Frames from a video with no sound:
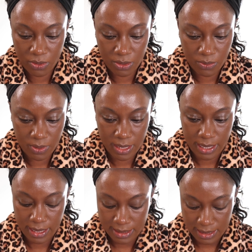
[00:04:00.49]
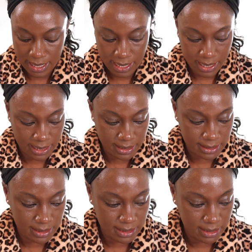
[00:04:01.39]
going to go ahead
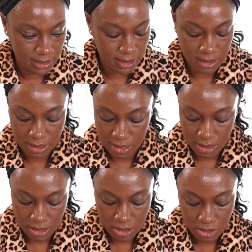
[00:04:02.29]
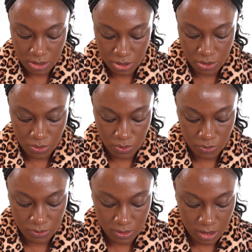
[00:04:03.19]
and
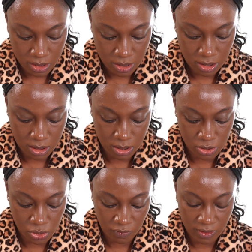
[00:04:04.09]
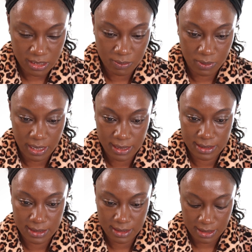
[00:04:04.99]
use the Juvia's
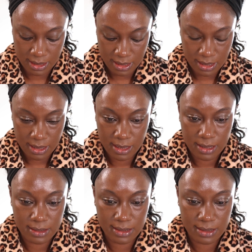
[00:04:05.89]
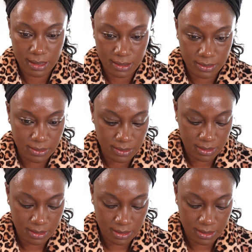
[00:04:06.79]
Place concealer